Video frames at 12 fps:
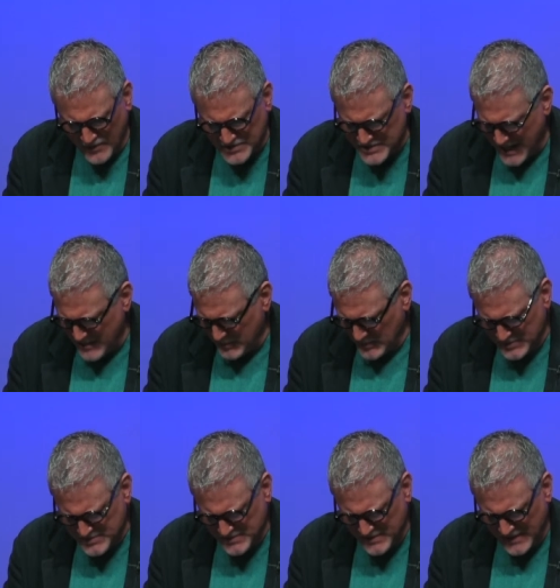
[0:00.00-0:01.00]

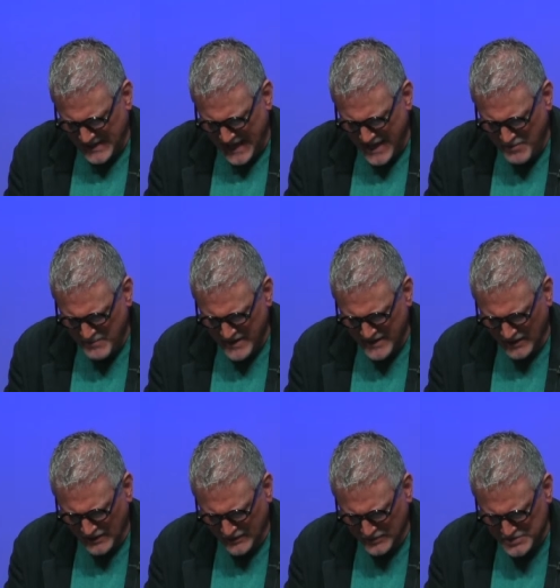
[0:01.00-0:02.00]
disciples came in a
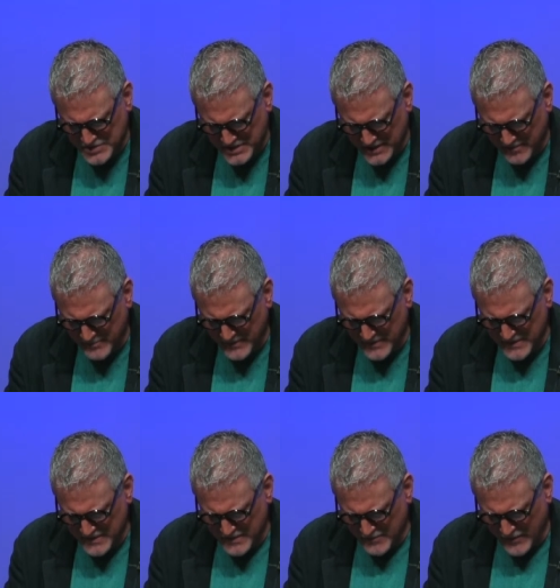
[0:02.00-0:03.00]
little ship,
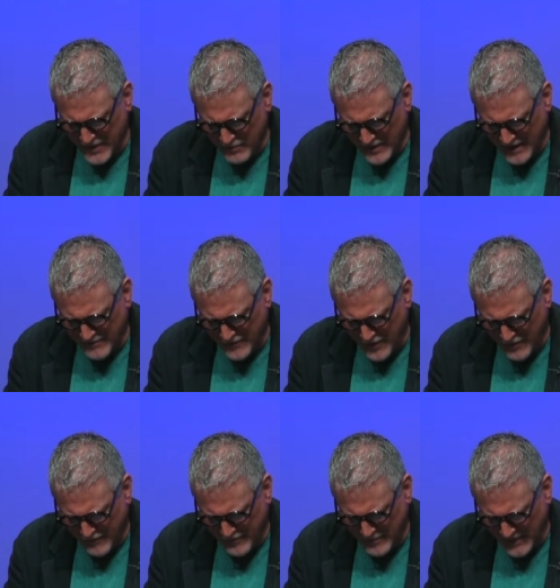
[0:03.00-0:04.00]
for they were not
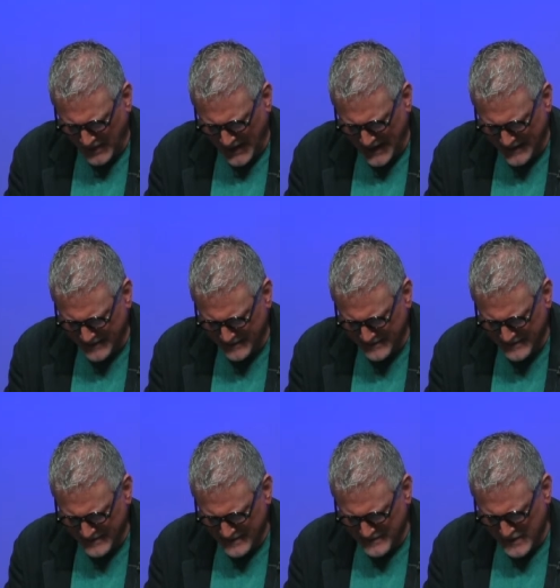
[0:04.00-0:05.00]
far from the land.
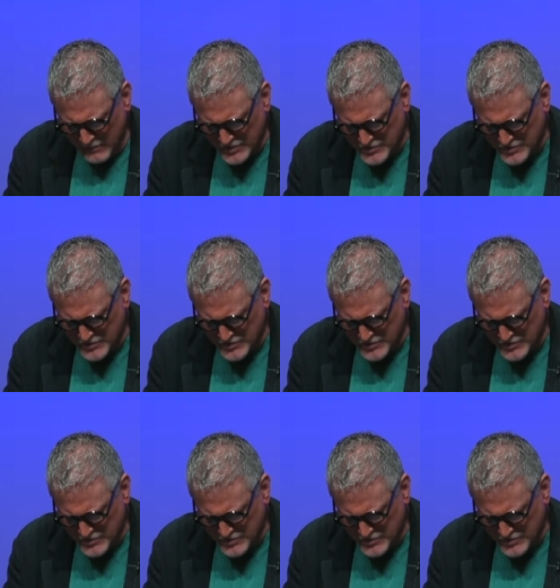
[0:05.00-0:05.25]
They were